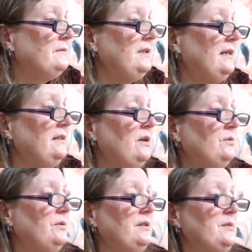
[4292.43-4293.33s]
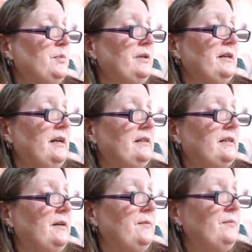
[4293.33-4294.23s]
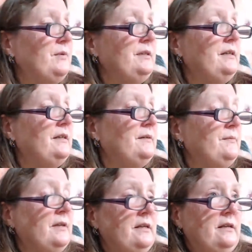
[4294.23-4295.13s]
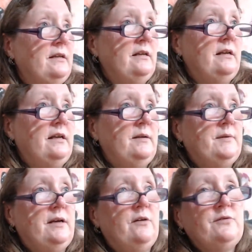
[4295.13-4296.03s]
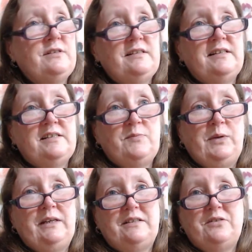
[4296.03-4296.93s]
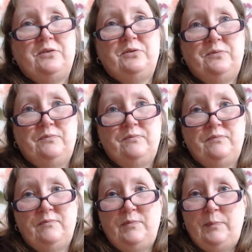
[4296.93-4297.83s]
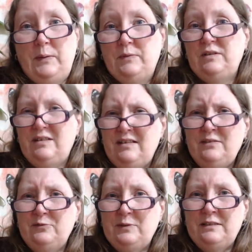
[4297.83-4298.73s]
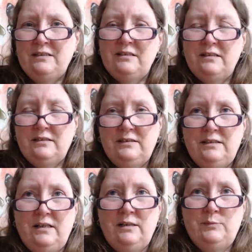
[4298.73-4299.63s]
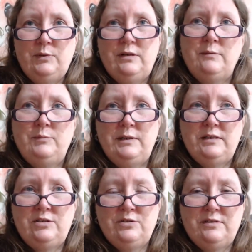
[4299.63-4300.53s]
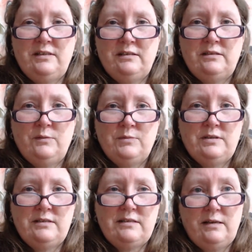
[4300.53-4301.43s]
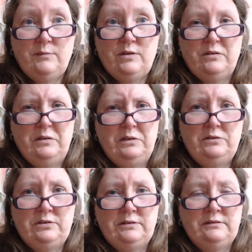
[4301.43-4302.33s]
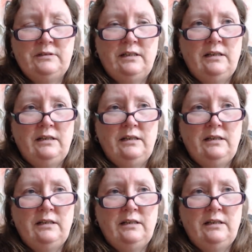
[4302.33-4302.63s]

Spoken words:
Yeah, no worries, Priyanka. But yeah, obviously speak to people you live with, you know, but I'm pretty sure they'll come to the same conclusion.